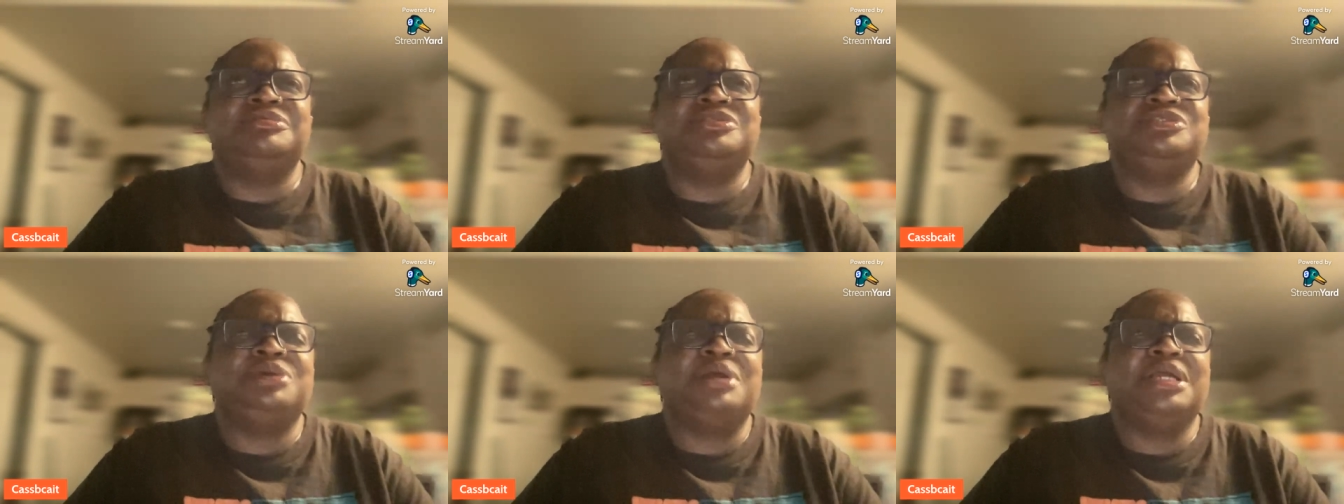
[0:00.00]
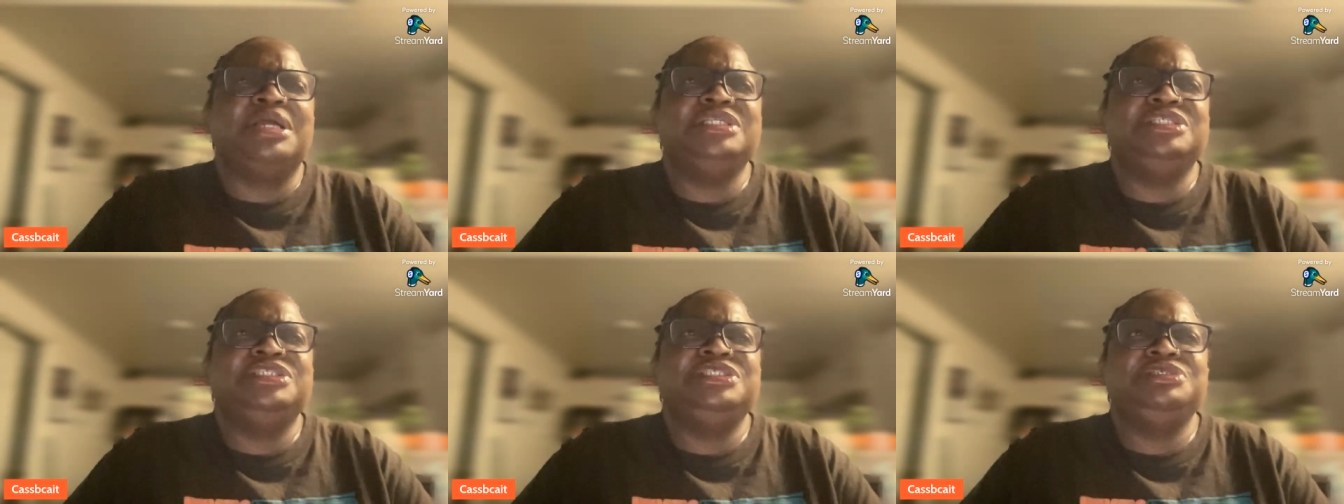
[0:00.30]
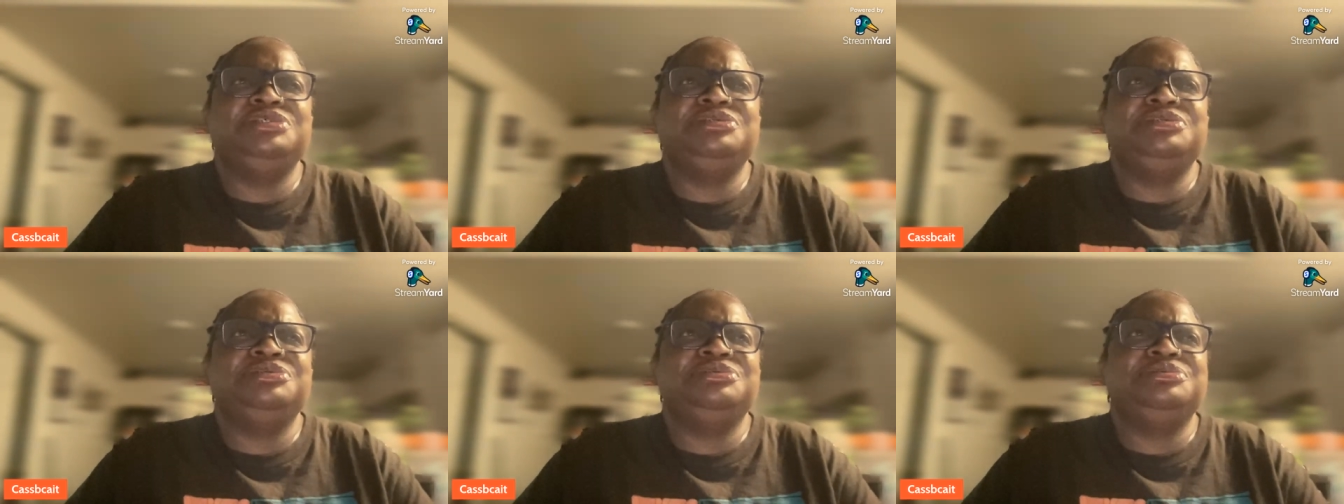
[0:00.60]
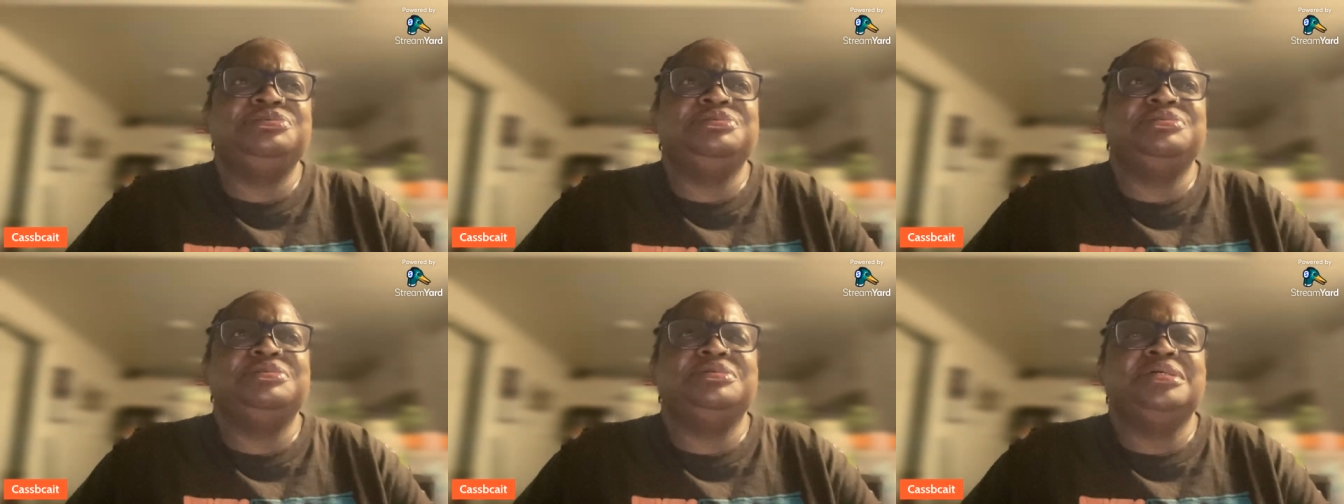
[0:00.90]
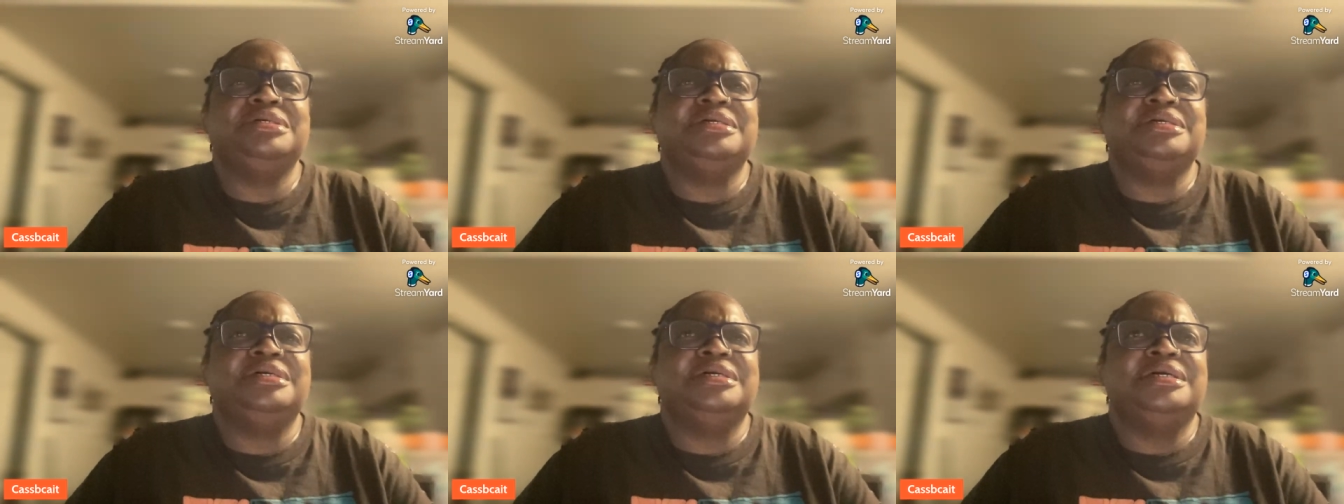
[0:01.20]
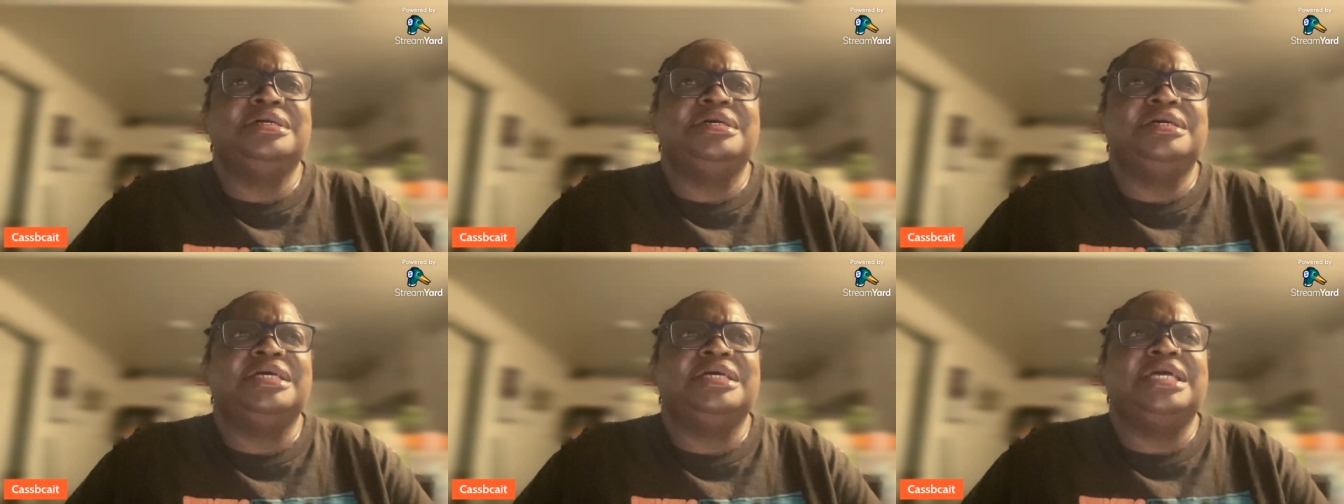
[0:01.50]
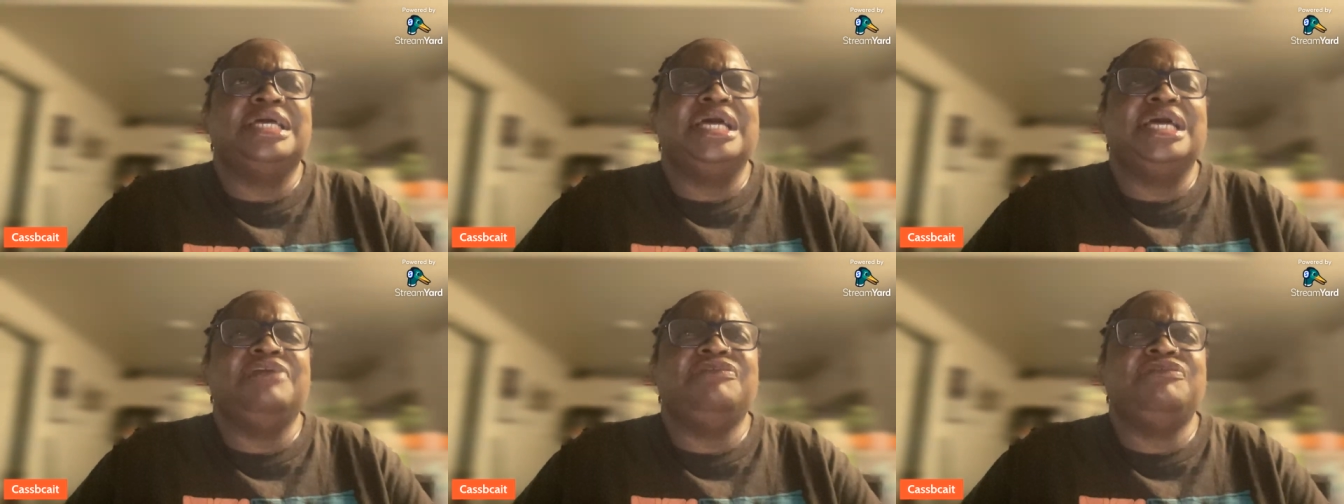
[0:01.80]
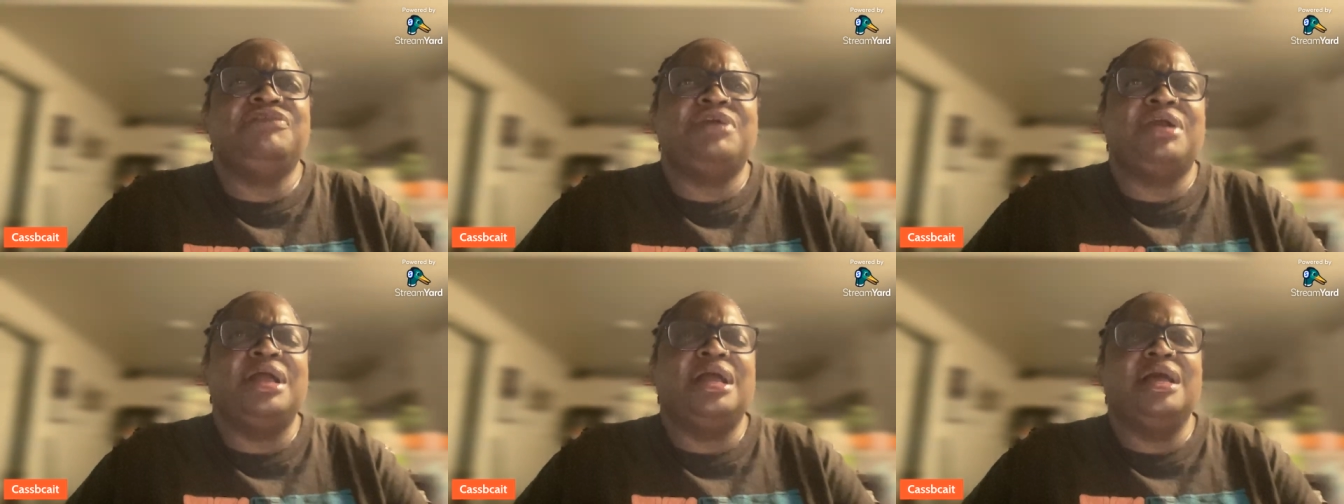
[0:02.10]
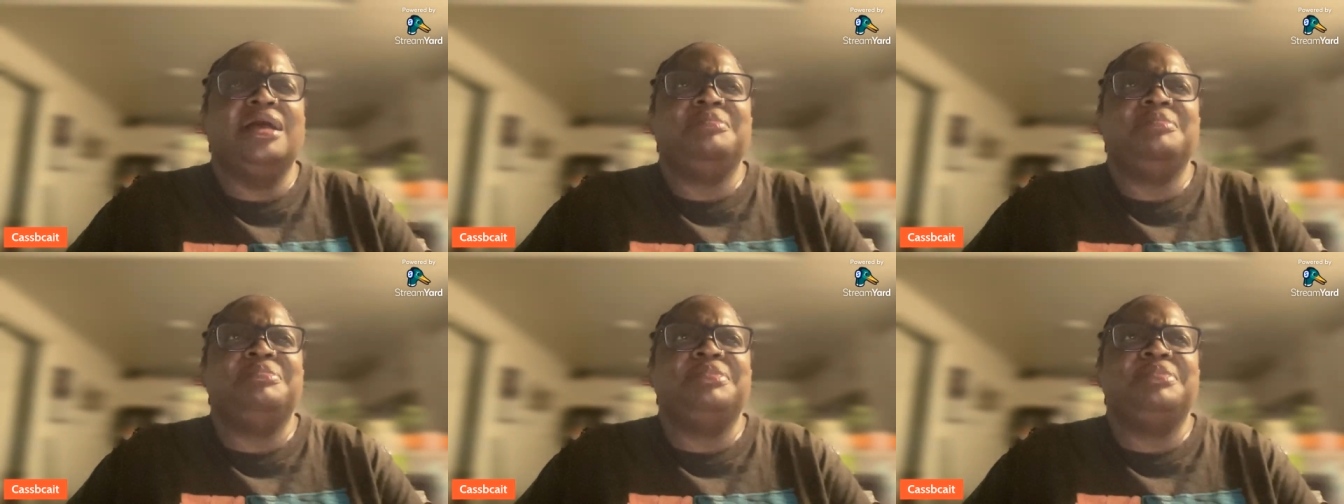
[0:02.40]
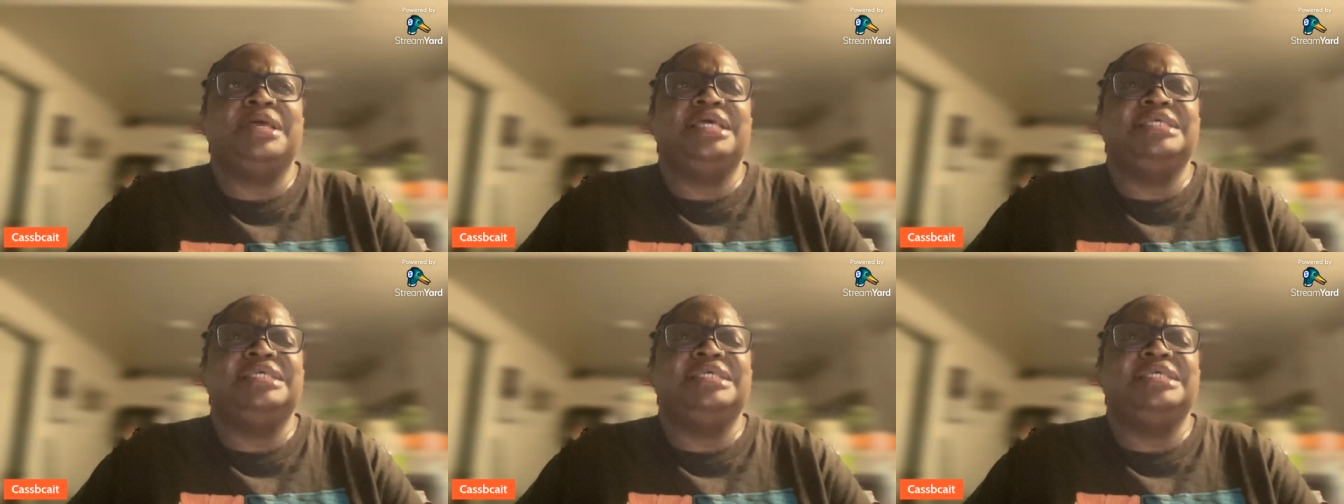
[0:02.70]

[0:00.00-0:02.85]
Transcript: trying to cover up.